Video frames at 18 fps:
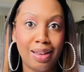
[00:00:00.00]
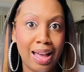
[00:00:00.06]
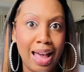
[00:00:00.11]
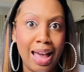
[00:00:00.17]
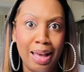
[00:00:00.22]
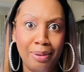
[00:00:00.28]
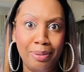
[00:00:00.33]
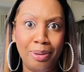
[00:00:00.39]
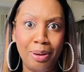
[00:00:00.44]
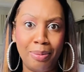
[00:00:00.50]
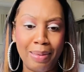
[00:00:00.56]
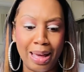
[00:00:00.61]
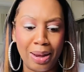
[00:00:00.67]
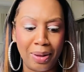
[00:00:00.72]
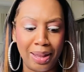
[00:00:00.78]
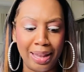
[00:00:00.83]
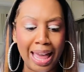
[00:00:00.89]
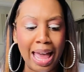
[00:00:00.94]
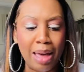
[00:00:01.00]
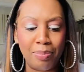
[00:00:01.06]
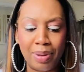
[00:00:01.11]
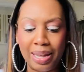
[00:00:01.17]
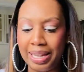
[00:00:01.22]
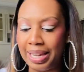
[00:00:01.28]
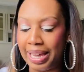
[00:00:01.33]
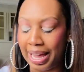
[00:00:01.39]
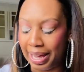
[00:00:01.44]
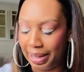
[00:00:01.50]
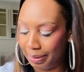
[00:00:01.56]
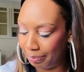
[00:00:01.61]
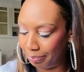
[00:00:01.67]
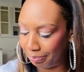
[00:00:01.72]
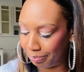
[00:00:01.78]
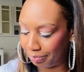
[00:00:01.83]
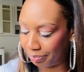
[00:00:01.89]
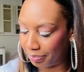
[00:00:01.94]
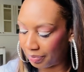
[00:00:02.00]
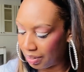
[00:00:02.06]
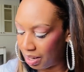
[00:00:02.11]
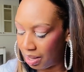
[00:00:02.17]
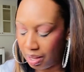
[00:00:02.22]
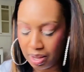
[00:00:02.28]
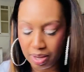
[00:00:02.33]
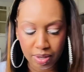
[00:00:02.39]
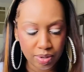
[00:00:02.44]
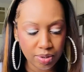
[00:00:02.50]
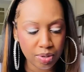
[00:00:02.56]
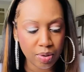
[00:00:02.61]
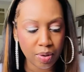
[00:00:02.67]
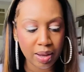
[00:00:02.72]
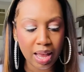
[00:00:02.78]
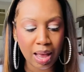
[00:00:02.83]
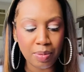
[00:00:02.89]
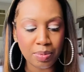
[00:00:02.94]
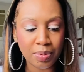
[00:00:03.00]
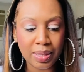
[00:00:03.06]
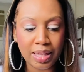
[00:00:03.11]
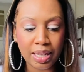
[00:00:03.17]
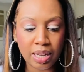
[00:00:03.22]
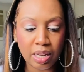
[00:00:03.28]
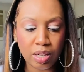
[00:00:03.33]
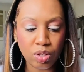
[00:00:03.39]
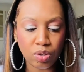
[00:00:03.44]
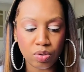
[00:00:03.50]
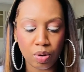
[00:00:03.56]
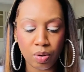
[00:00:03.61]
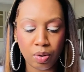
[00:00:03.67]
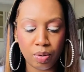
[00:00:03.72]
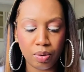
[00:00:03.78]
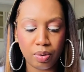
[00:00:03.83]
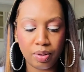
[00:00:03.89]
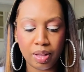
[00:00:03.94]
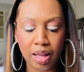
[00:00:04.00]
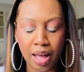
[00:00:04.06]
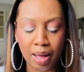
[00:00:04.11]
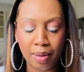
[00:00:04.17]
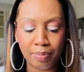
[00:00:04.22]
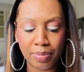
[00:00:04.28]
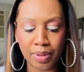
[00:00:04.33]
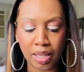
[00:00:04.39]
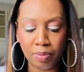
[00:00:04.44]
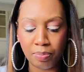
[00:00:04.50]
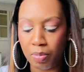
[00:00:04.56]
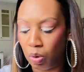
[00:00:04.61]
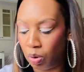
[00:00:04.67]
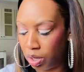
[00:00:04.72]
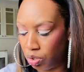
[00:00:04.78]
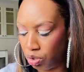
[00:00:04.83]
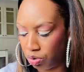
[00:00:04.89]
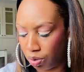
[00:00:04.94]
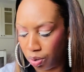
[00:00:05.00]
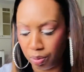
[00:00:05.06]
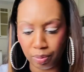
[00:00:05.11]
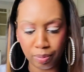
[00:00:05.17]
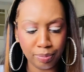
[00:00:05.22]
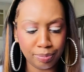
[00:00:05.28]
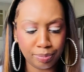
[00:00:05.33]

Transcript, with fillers: I don't know about all that, but yeah. So it comes with the control, um, the remote control.